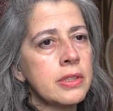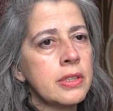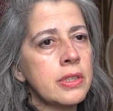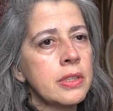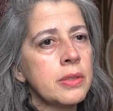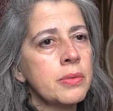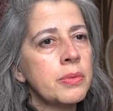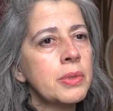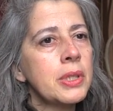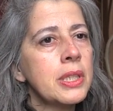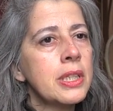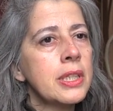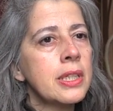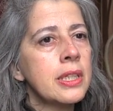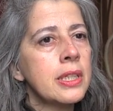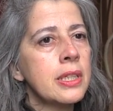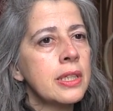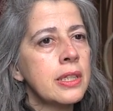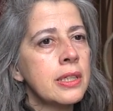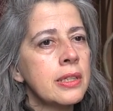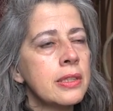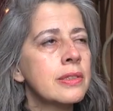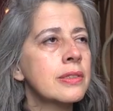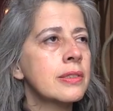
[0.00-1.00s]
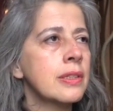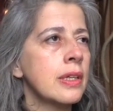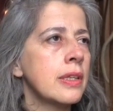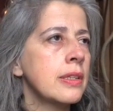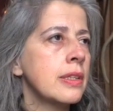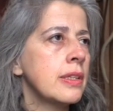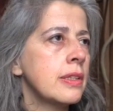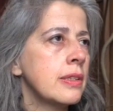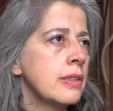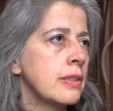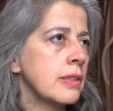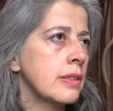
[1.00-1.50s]
she really
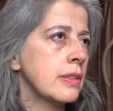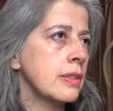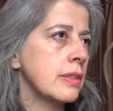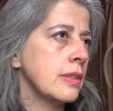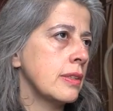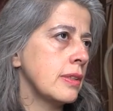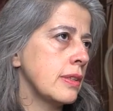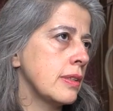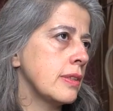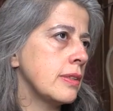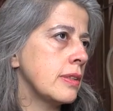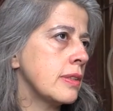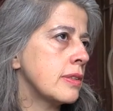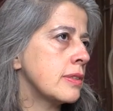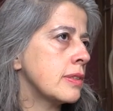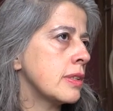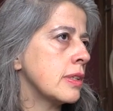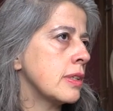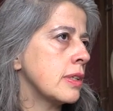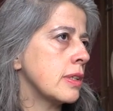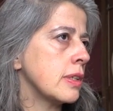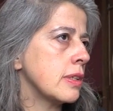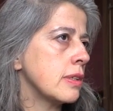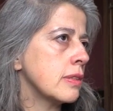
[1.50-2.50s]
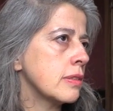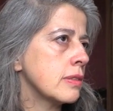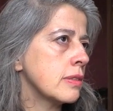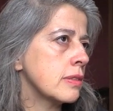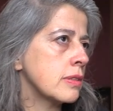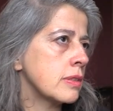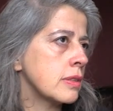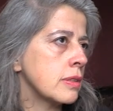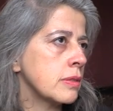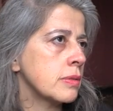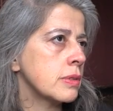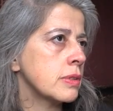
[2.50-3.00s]
studied the city.
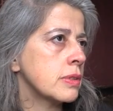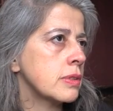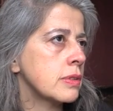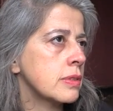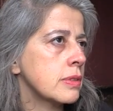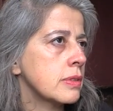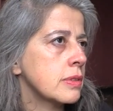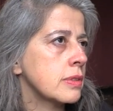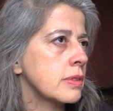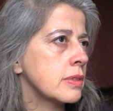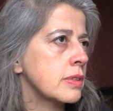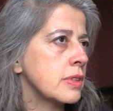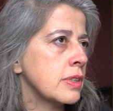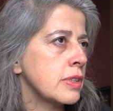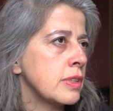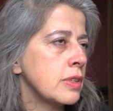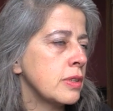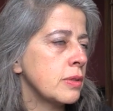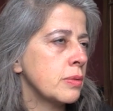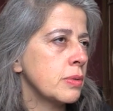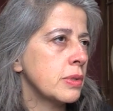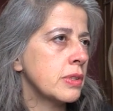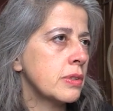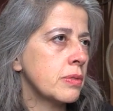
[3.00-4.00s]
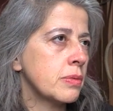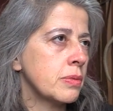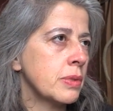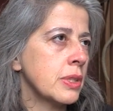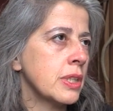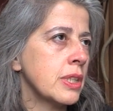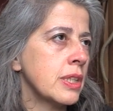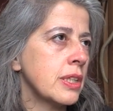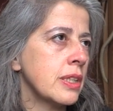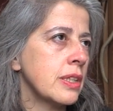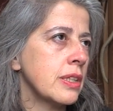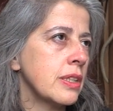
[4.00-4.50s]
She knew it
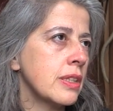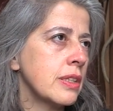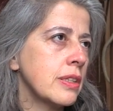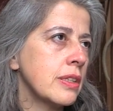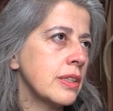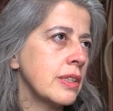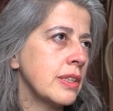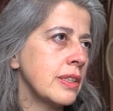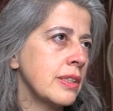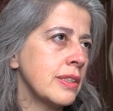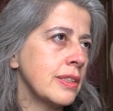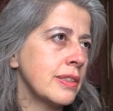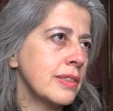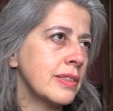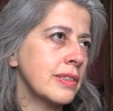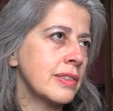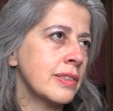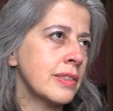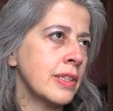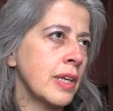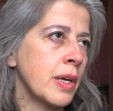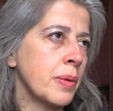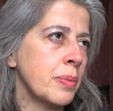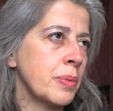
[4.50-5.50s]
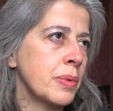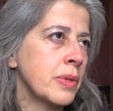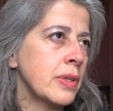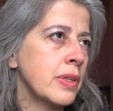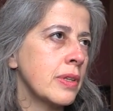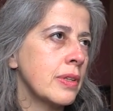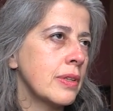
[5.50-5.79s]
really in its depth.